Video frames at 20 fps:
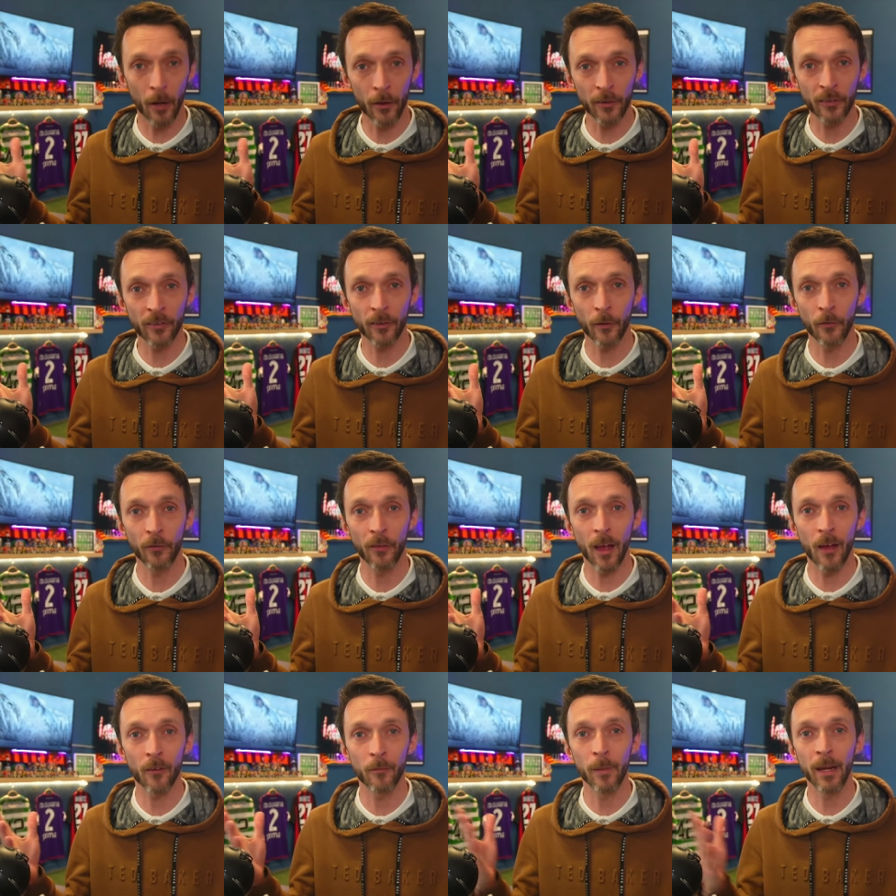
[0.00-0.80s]
other stuff
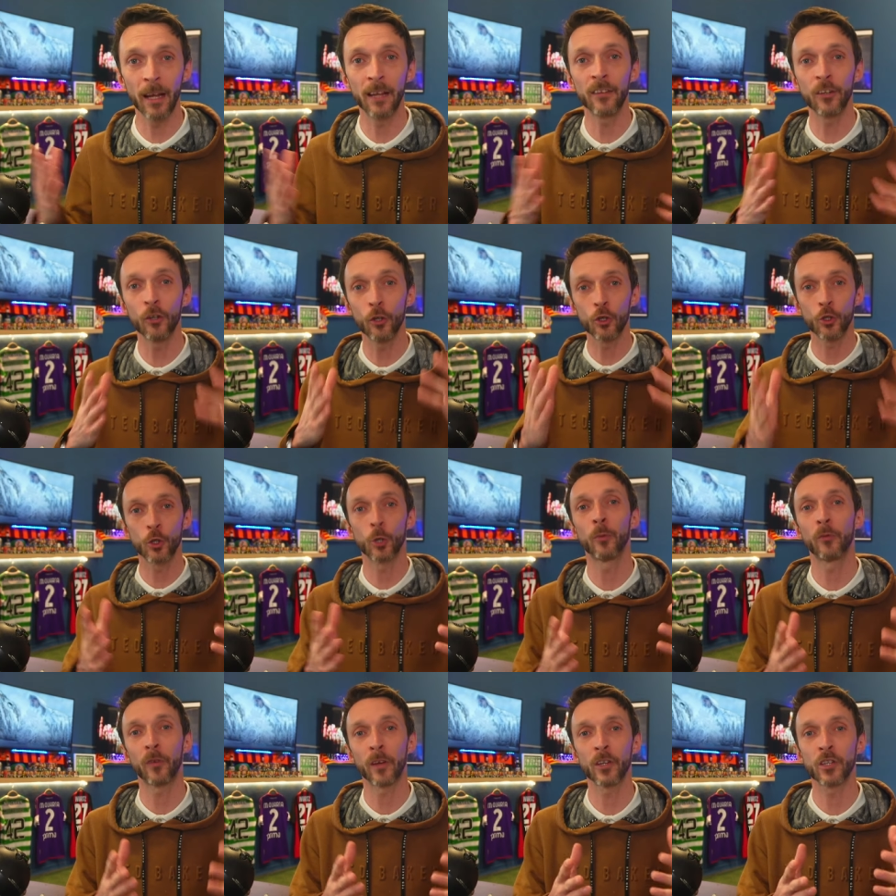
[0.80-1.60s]
that I've made that
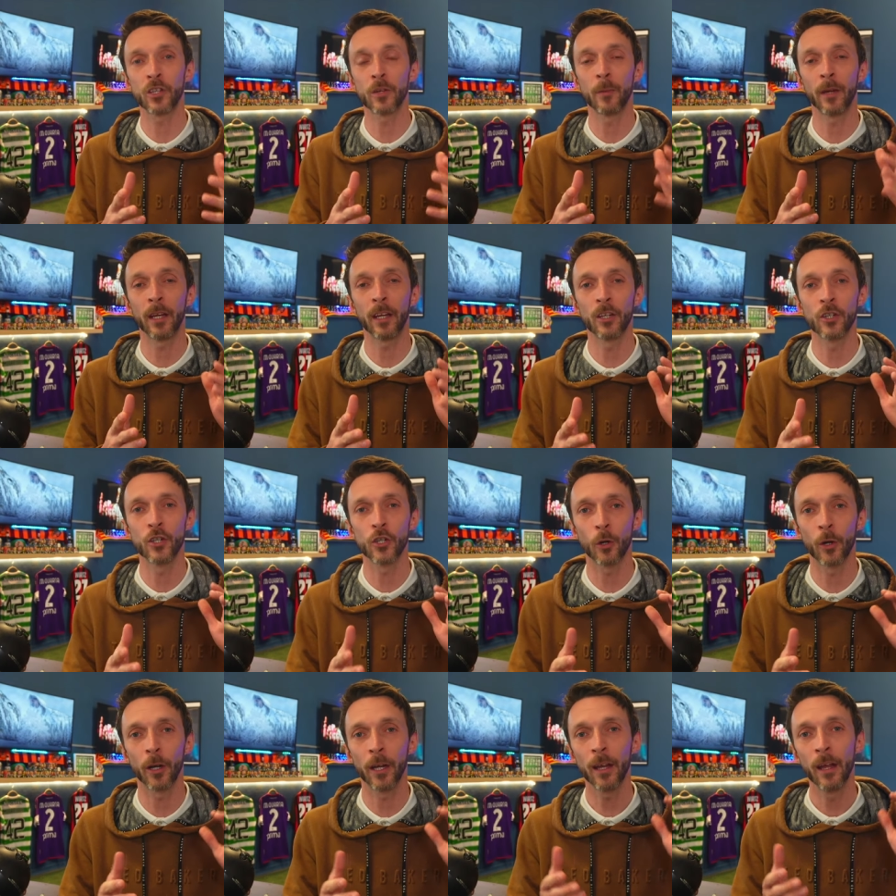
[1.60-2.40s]
YouTube thinks you might
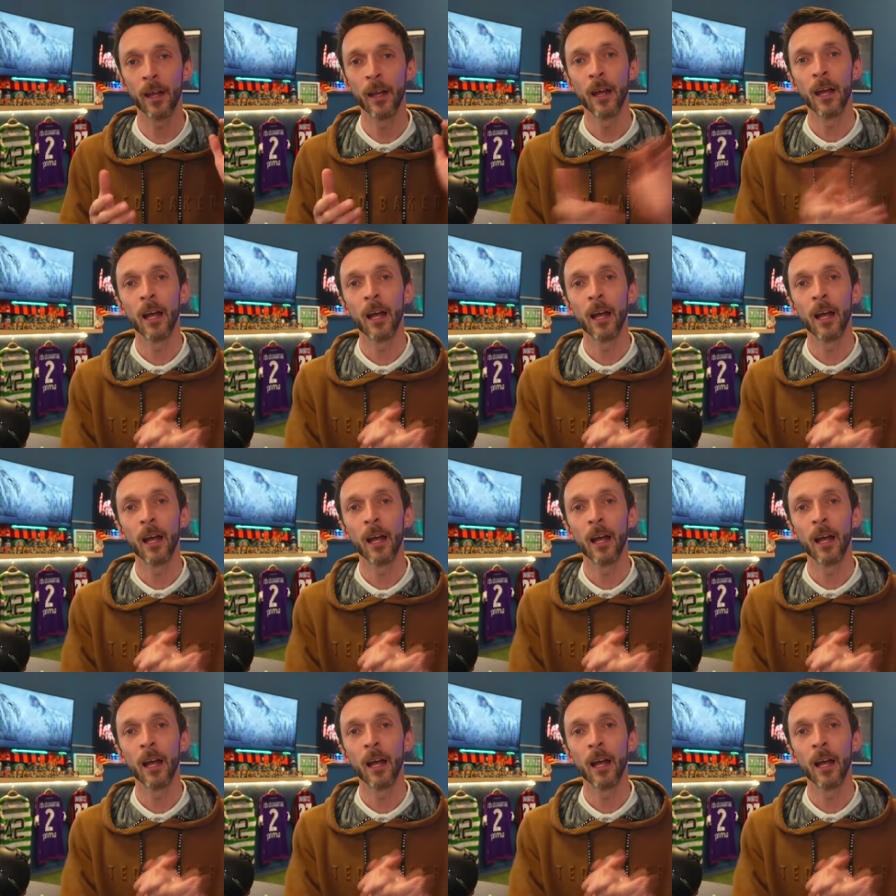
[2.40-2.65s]
enjoy.